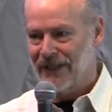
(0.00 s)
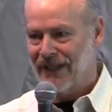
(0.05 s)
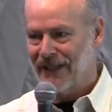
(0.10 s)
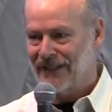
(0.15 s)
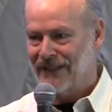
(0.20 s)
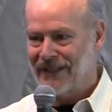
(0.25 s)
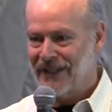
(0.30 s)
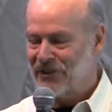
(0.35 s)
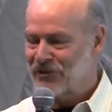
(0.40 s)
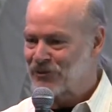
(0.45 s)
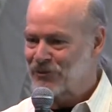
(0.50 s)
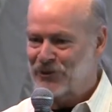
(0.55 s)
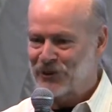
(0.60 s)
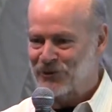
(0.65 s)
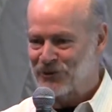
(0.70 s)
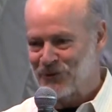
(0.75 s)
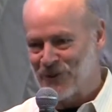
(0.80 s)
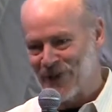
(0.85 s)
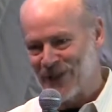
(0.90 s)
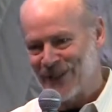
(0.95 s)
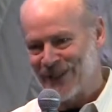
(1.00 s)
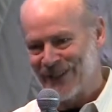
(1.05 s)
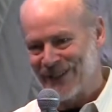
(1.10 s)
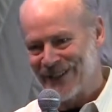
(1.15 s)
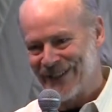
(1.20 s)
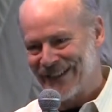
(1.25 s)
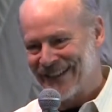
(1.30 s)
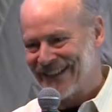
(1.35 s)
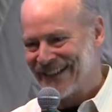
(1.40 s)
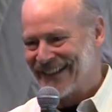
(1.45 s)
And guess which one
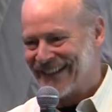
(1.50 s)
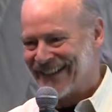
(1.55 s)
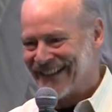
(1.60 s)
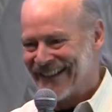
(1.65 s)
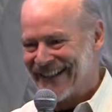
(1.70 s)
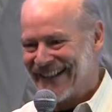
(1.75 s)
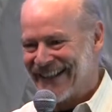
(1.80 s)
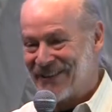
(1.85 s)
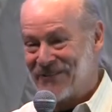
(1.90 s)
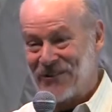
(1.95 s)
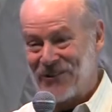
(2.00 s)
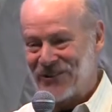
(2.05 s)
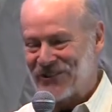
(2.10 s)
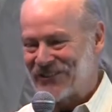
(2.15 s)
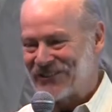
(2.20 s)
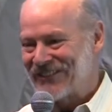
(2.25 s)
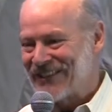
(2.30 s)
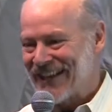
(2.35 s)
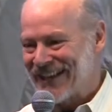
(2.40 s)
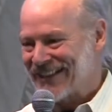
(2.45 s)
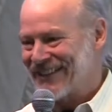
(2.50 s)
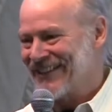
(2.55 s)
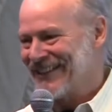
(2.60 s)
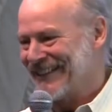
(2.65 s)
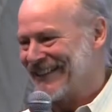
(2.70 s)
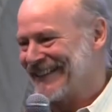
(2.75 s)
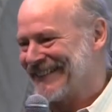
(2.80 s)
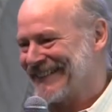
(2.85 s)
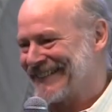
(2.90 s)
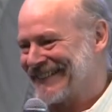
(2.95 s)
we're stuck
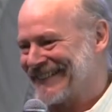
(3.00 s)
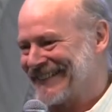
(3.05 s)
on?